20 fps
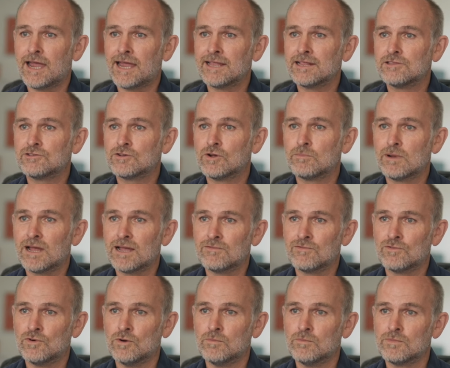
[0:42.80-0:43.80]
analytical
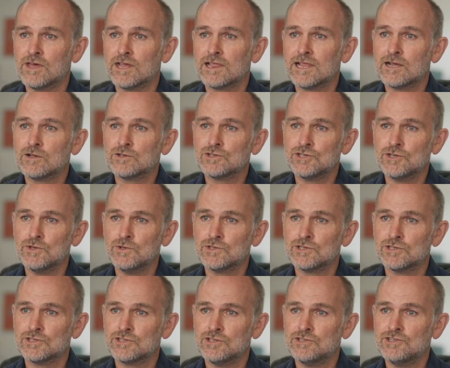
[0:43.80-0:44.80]
platform that allows
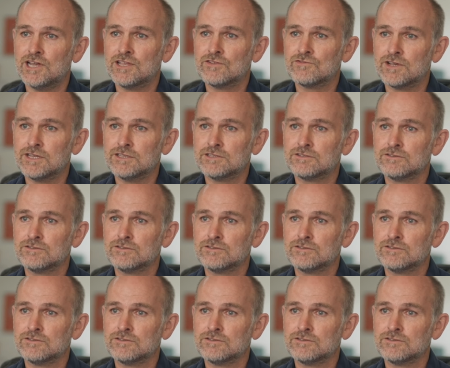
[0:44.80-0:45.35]
users to generate